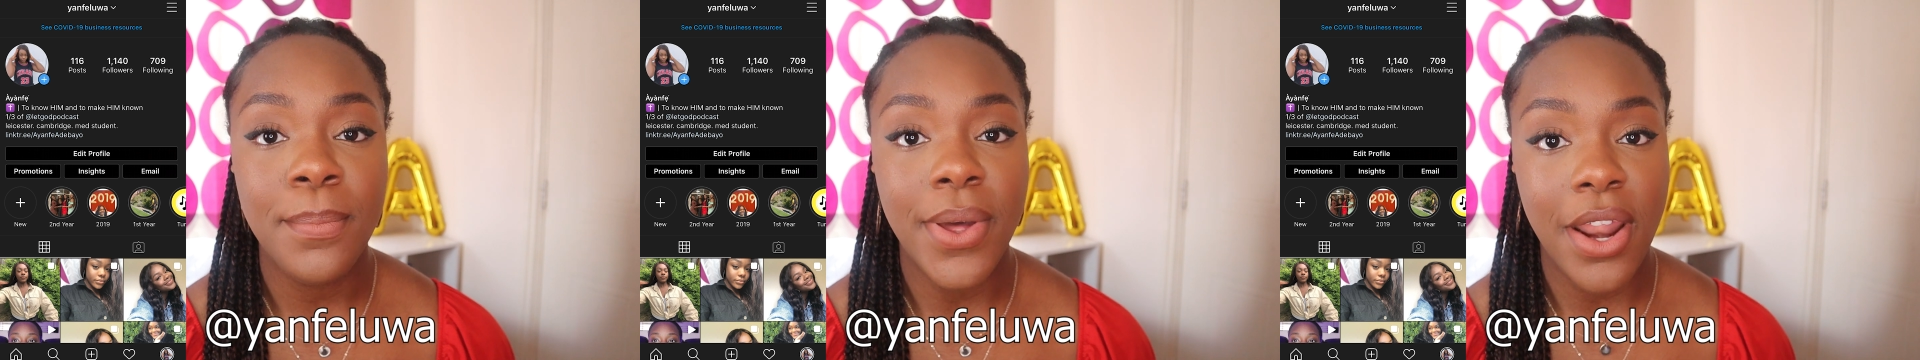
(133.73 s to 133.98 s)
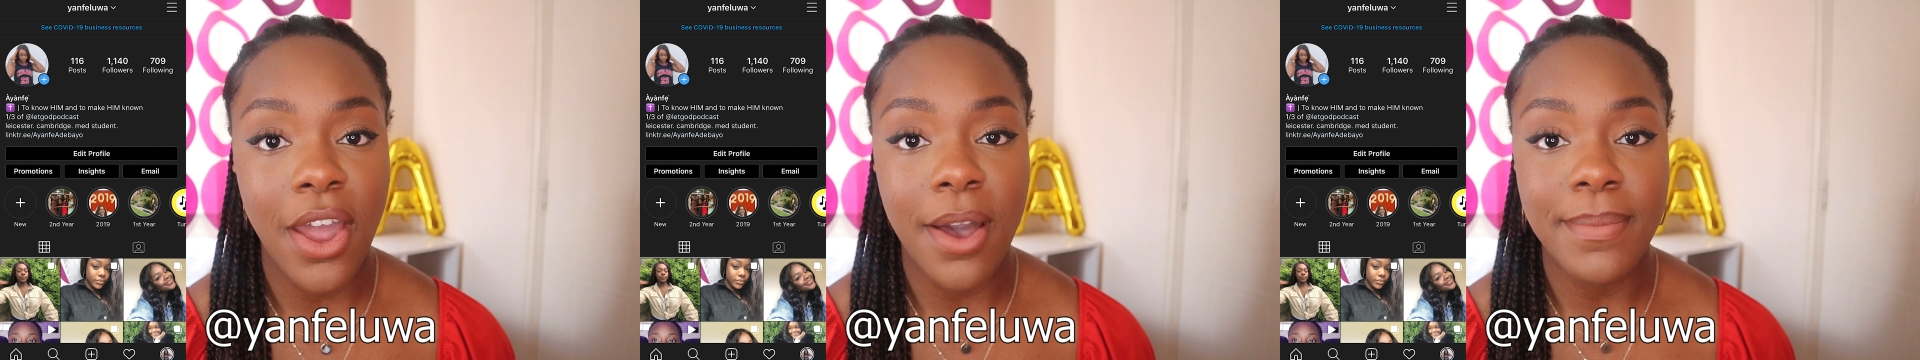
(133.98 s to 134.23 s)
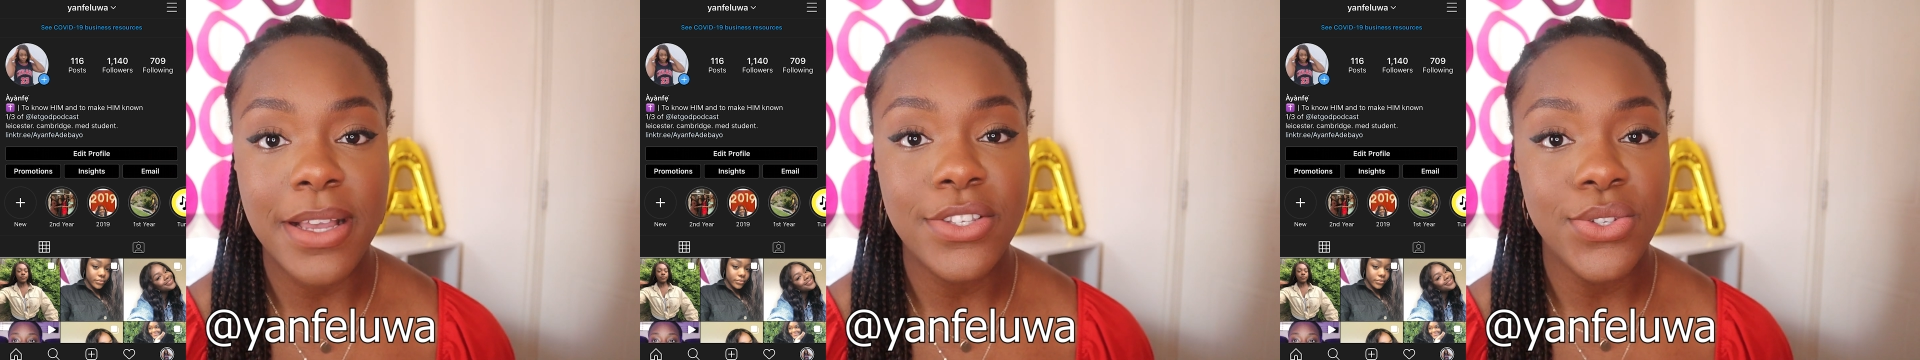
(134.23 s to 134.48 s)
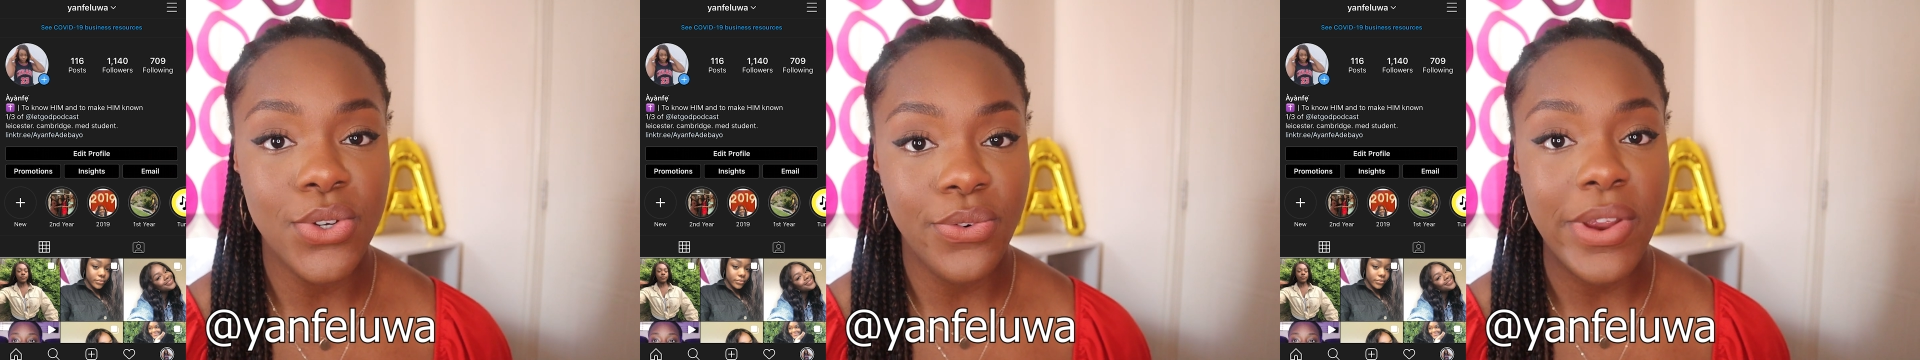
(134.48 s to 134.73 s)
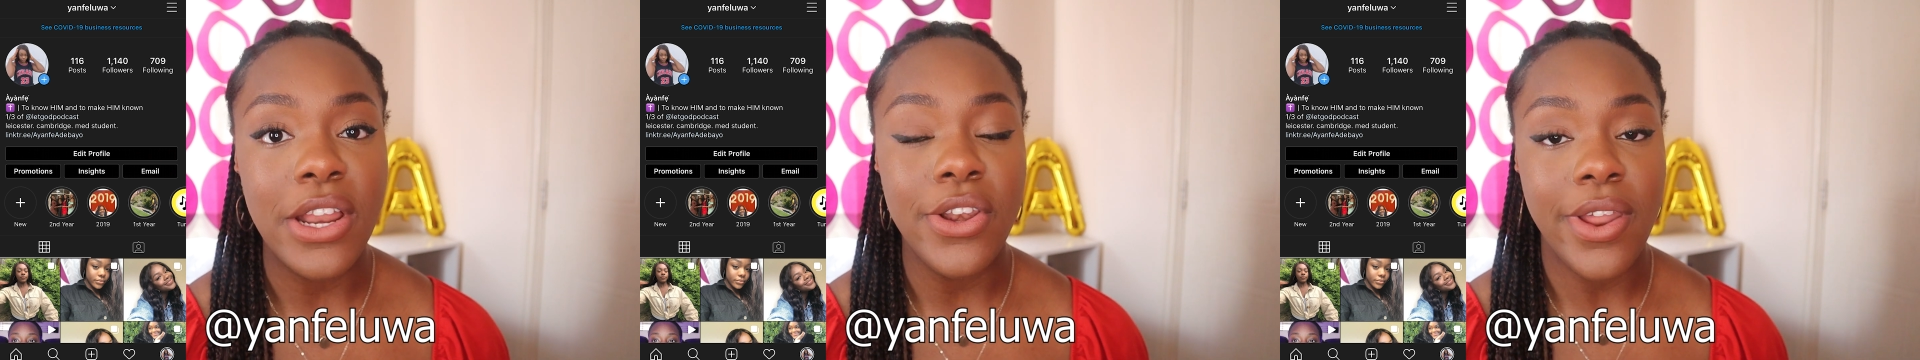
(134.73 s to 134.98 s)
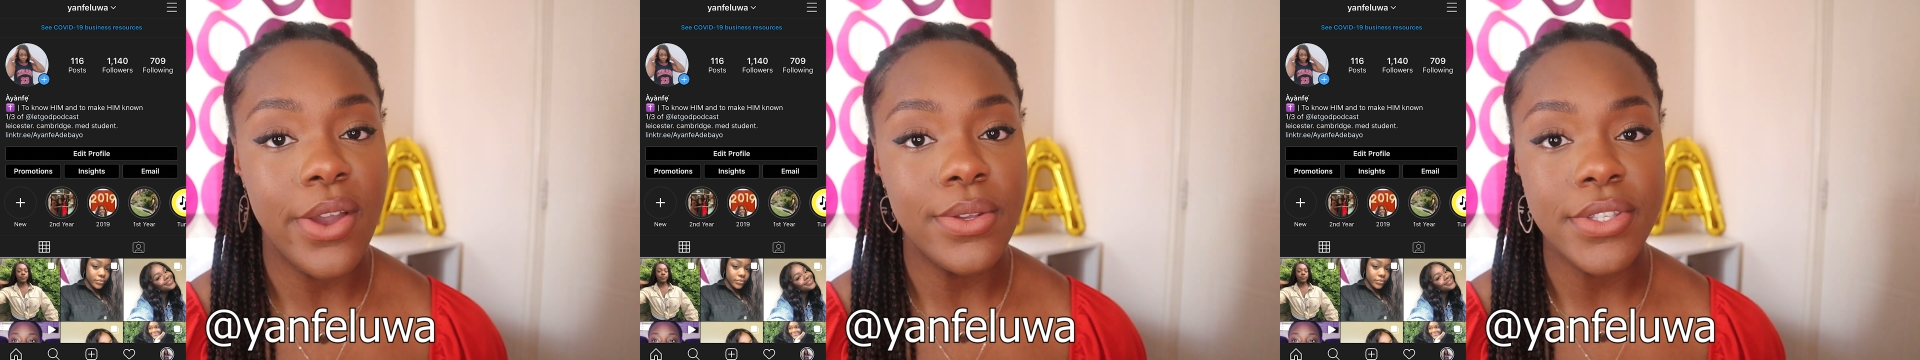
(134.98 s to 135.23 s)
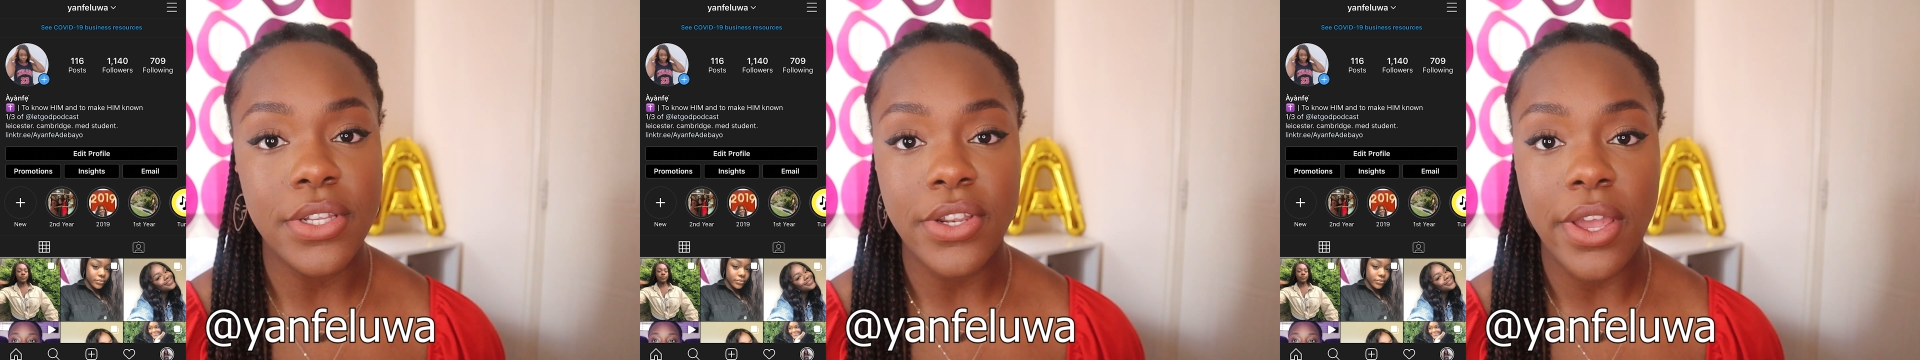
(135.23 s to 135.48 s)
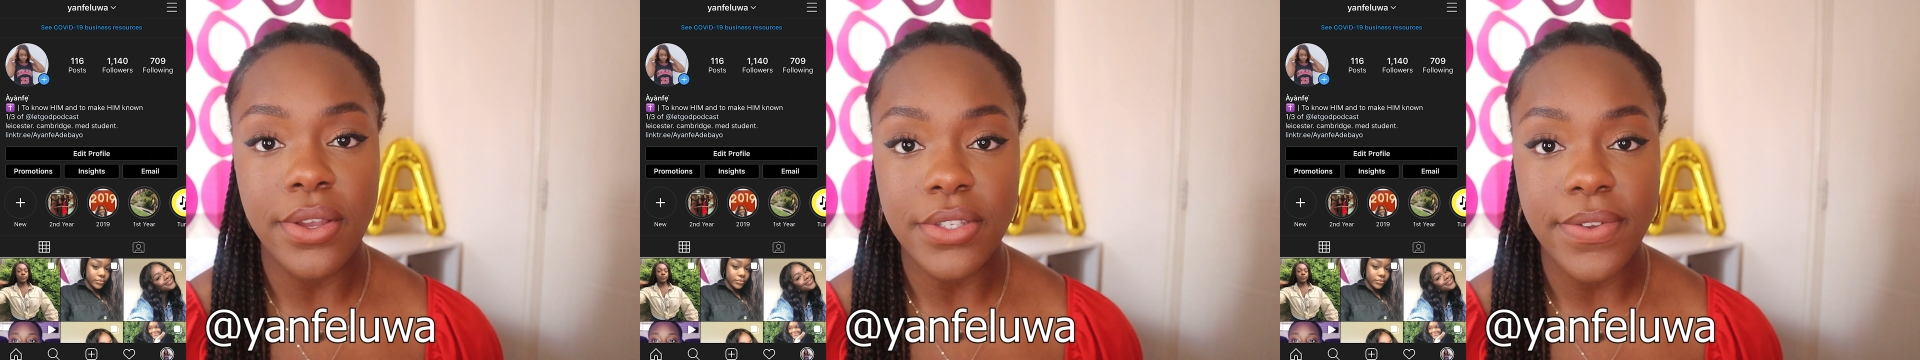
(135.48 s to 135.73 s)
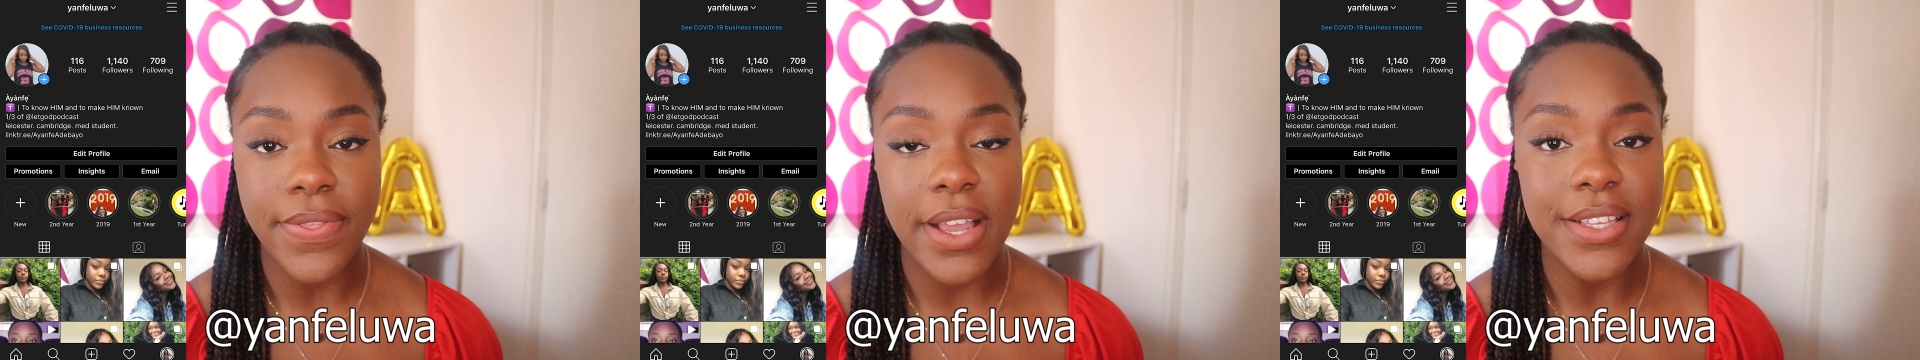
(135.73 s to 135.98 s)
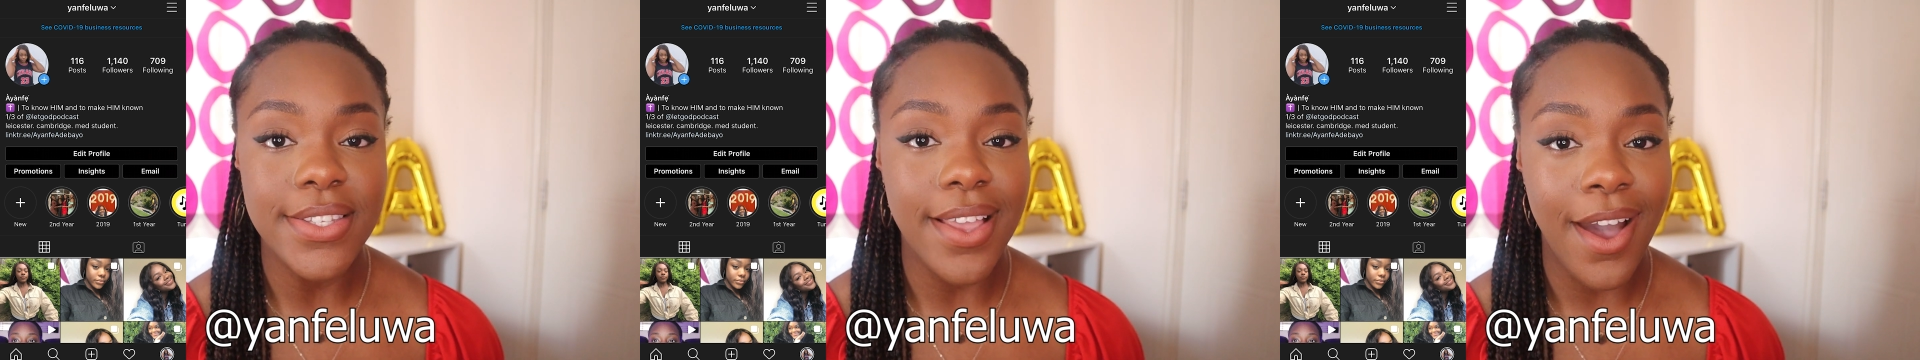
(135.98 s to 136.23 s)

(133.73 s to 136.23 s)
putting on my story loads and loads of things